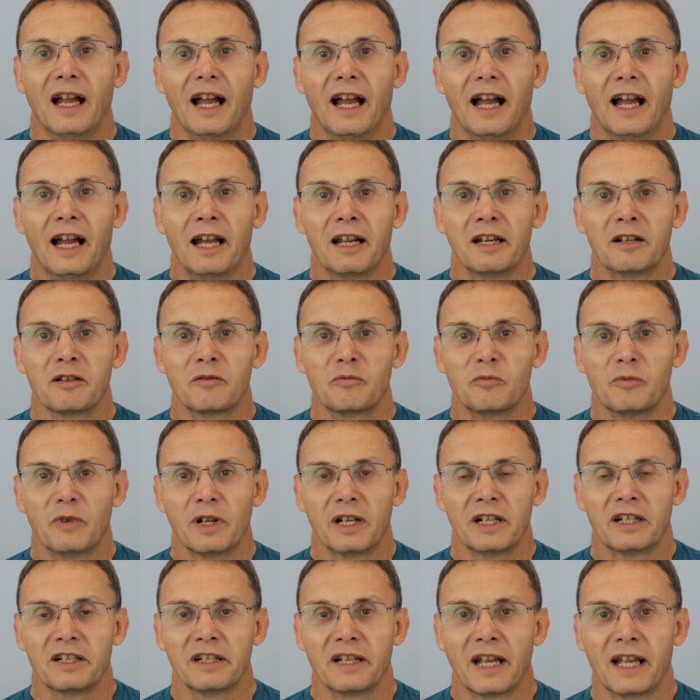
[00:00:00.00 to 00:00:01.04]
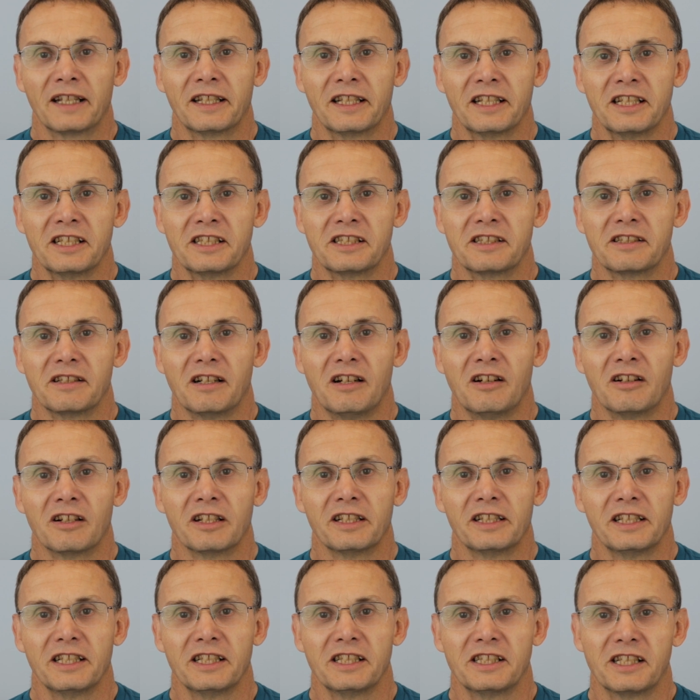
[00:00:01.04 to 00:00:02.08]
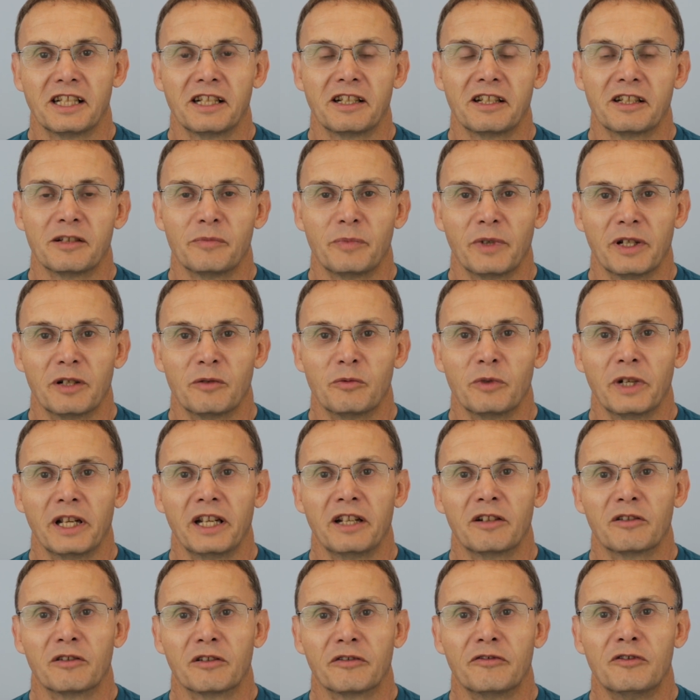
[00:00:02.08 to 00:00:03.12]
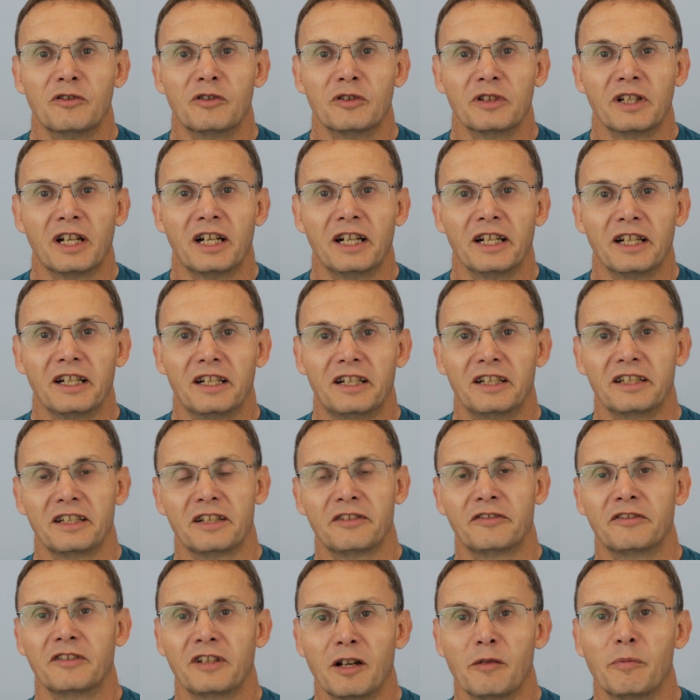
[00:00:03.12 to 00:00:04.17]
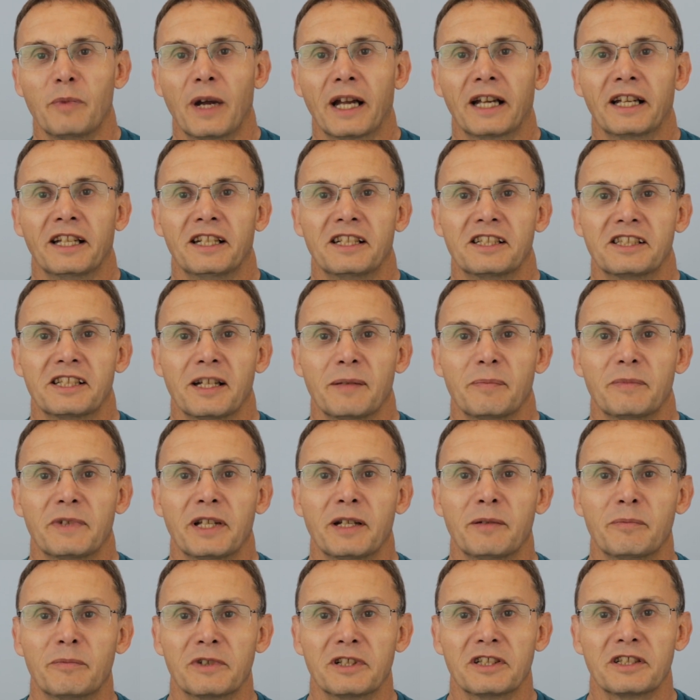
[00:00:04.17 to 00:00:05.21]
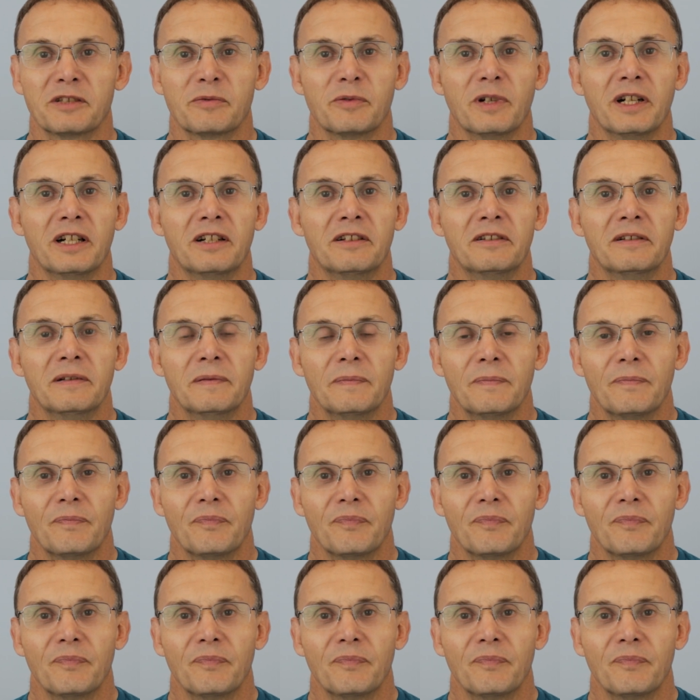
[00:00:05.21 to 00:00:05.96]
And when I had these holidays, they could be a week or a fortnight, I'd often go back in September as well.